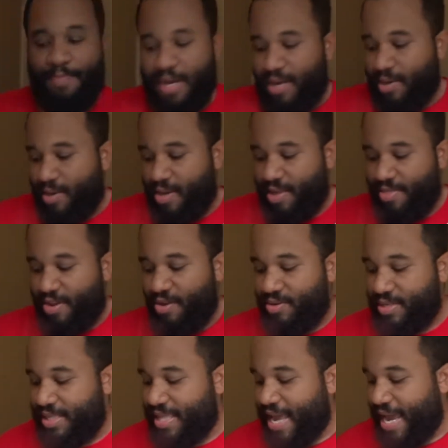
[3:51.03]
But
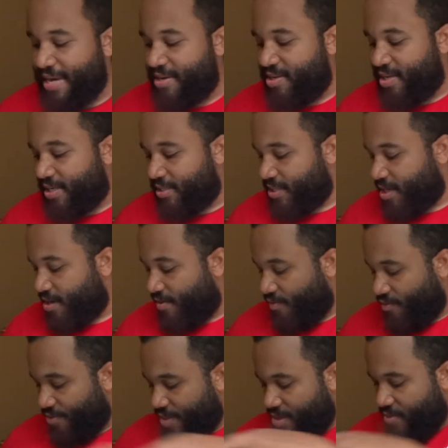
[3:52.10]
there's that dust cover
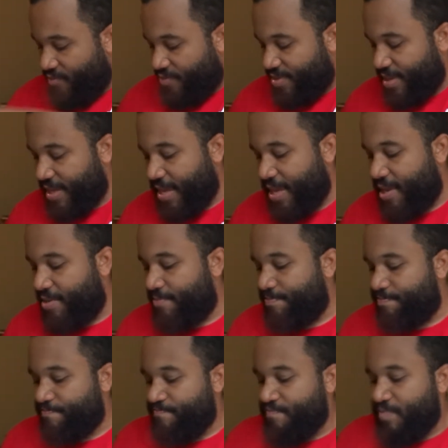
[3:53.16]
there for the game.
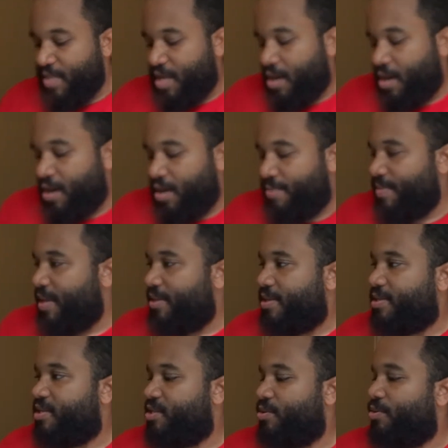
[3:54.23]
Oh man,
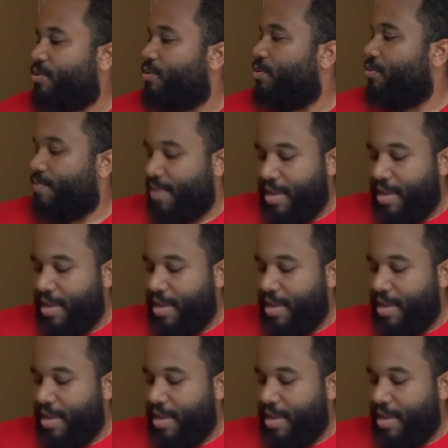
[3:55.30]
that's so cool.